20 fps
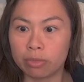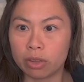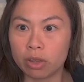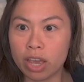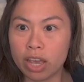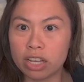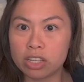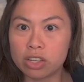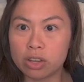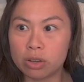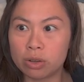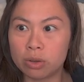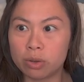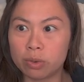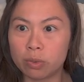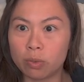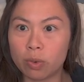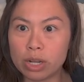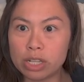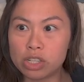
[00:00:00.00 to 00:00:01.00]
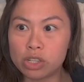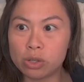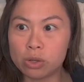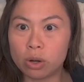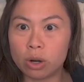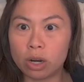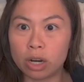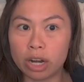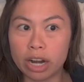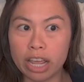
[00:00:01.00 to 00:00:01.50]
Okay, so once
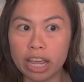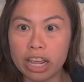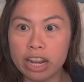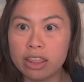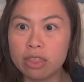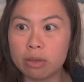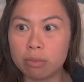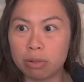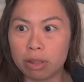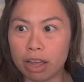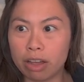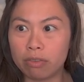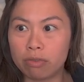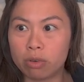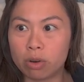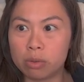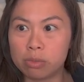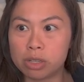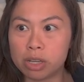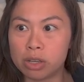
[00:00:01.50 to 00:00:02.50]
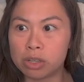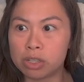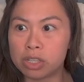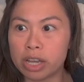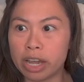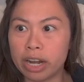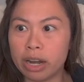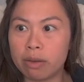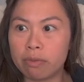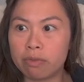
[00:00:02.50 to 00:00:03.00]
you are in the platform, so
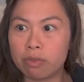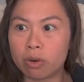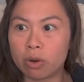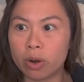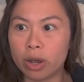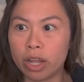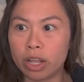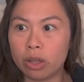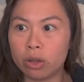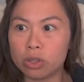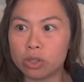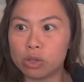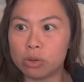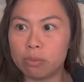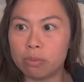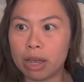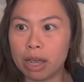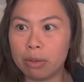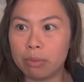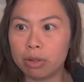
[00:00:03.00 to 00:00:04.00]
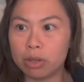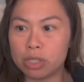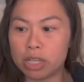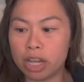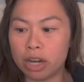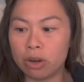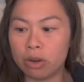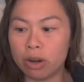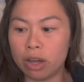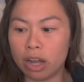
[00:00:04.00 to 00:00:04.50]
sign up for it, go to
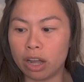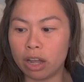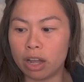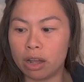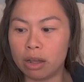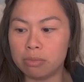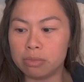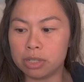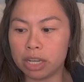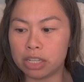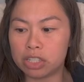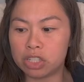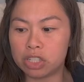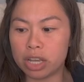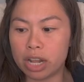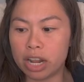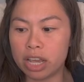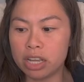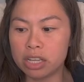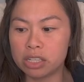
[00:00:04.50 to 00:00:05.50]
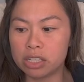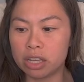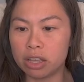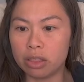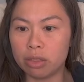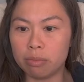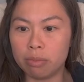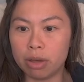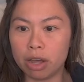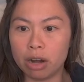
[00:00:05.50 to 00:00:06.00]
myblotato.com slash settings
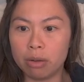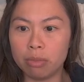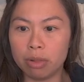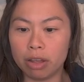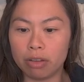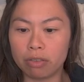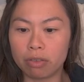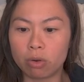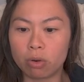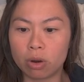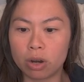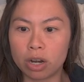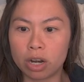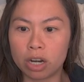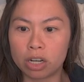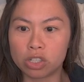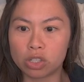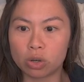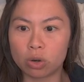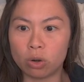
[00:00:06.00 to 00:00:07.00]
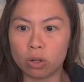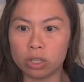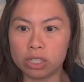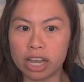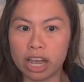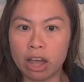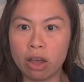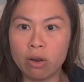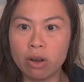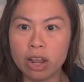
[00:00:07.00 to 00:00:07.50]
on the bottom left corner, scroll
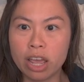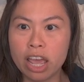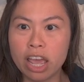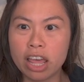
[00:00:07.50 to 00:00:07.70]
down.